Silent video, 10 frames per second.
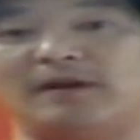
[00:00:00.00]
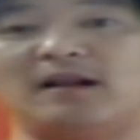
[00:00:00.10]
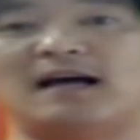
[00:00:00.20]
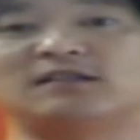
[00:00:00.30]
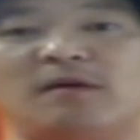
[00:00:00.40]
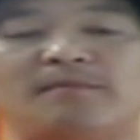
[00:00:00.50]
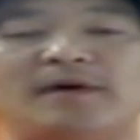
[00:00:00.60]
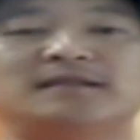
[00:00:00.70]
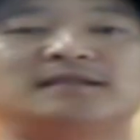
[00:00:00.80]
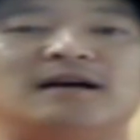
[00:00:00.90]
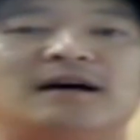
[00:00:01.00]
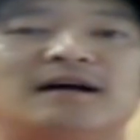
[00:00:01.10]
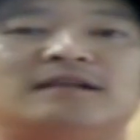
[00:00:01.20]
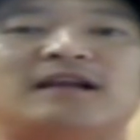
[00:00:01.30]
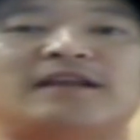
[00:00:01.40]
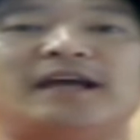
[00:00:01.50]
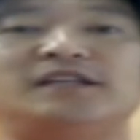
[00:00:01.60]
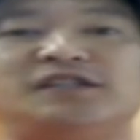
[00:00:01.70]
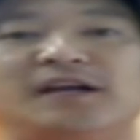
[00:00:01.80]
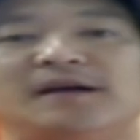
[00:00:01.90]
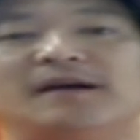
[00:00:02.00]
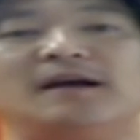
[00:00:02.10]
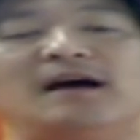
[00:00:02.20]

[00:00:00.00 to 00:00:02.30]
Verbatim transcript: I mean last Olympics, uh, Tateishi.